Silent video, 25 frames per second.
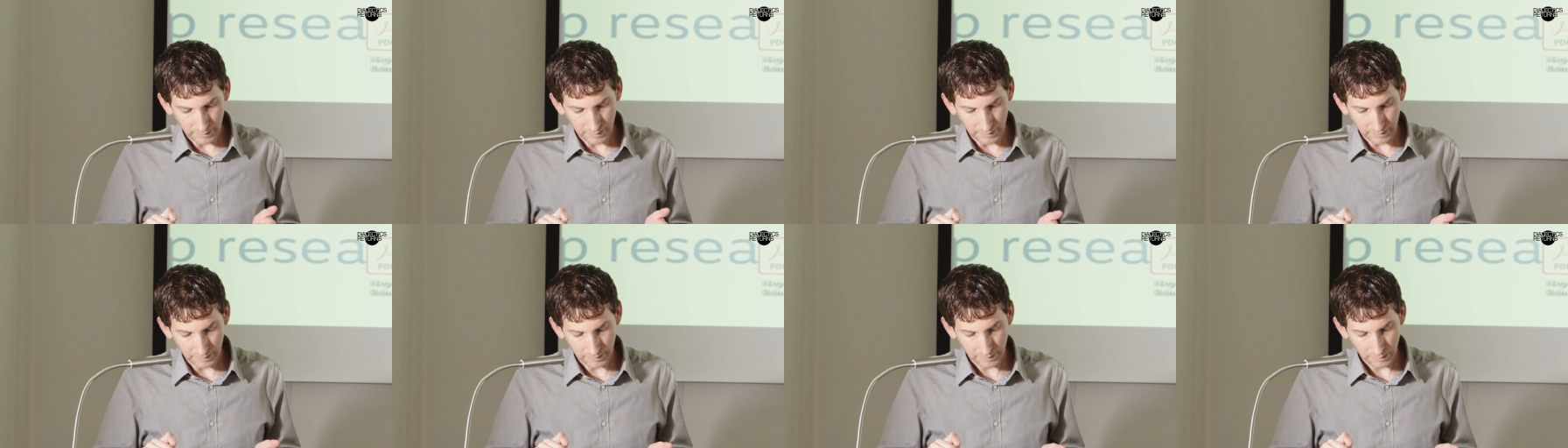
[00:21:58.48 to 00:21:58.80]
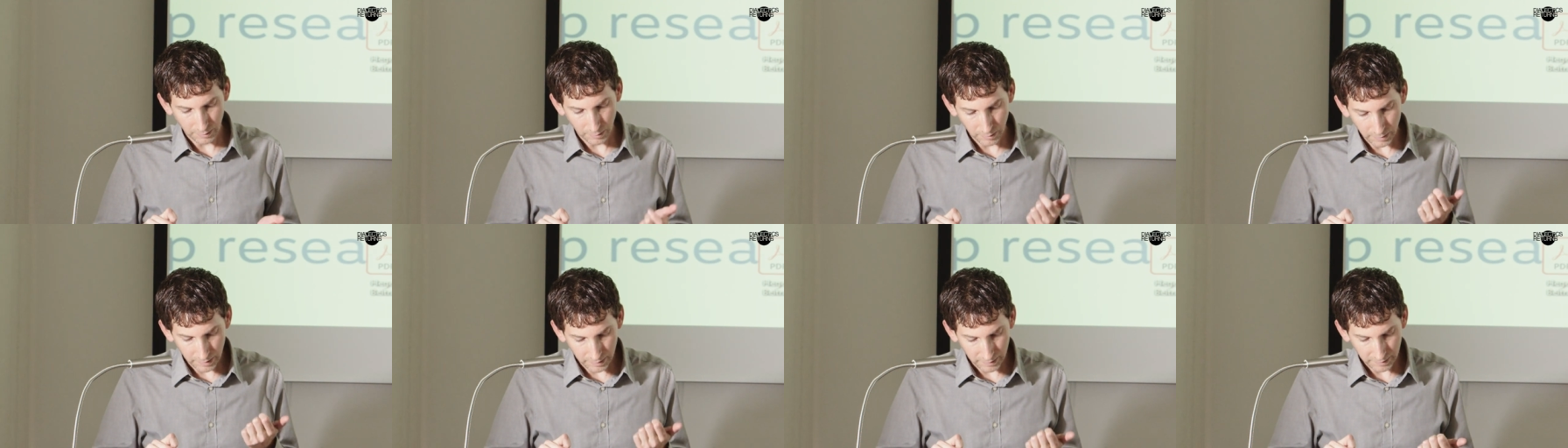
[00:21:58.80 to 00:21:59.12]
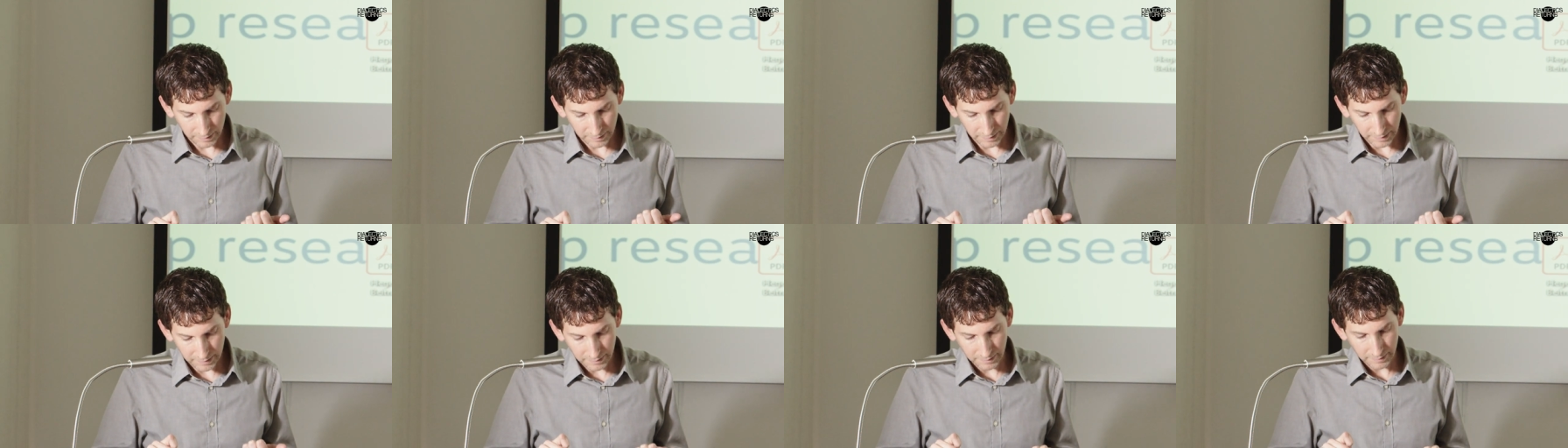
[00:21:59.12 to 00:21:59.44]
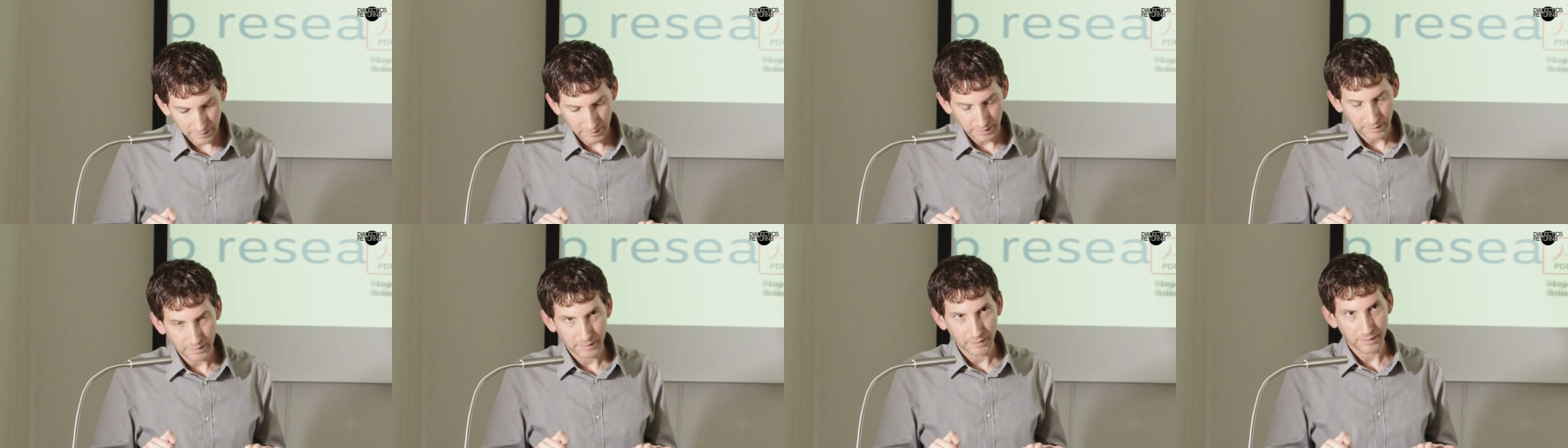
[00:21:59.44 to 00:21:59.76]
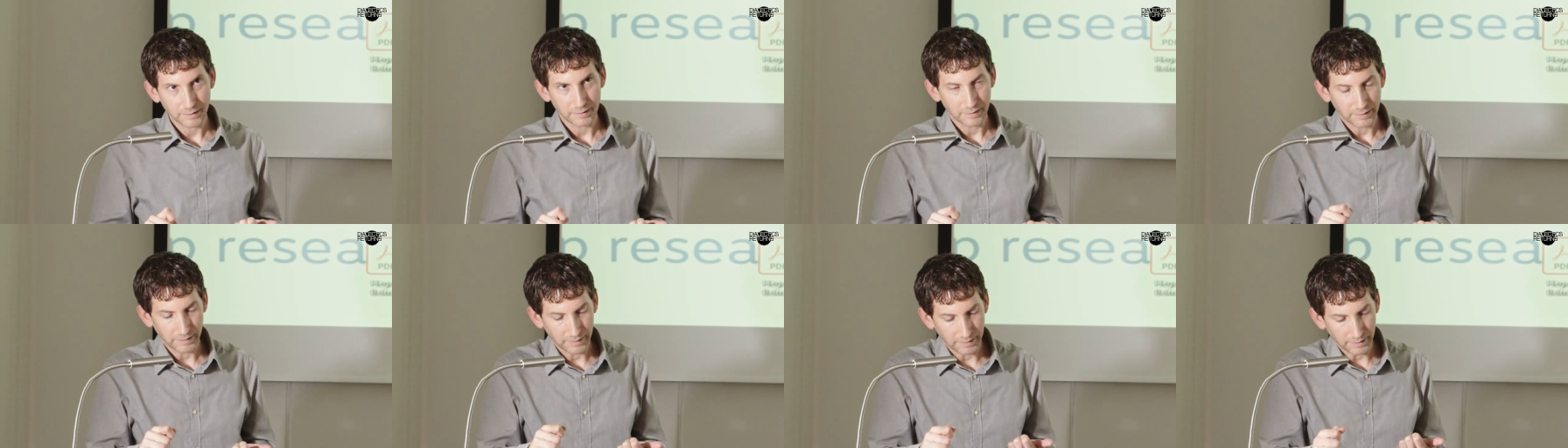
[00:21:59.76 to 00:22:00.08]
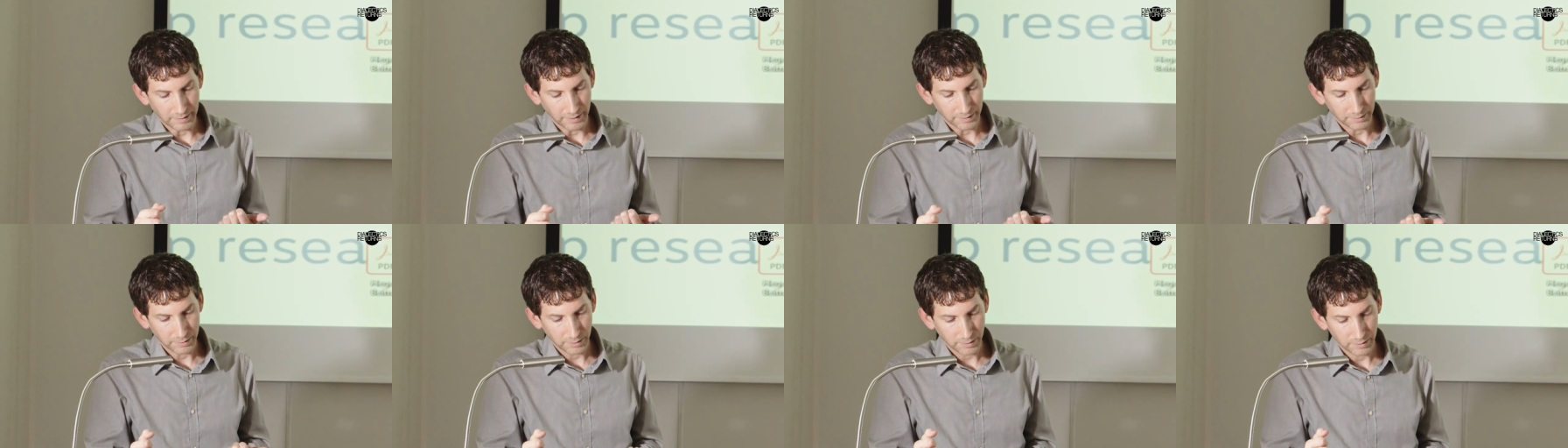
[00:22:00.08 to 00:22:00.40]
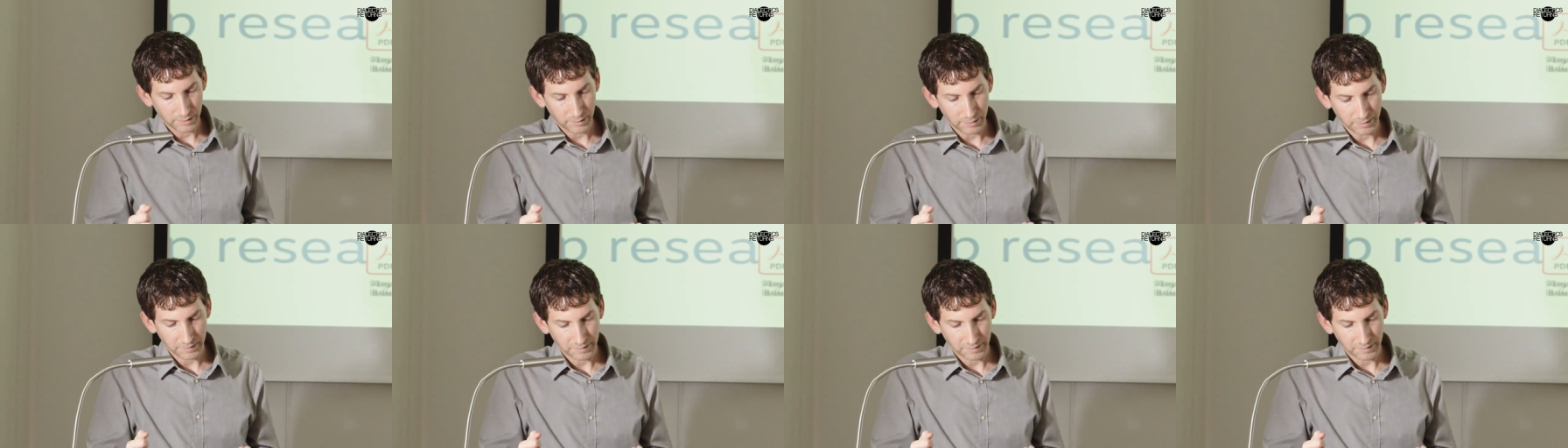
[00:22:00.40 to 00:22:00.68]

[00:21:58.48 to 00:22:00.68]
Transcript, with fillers: and so, in the sense that Adorno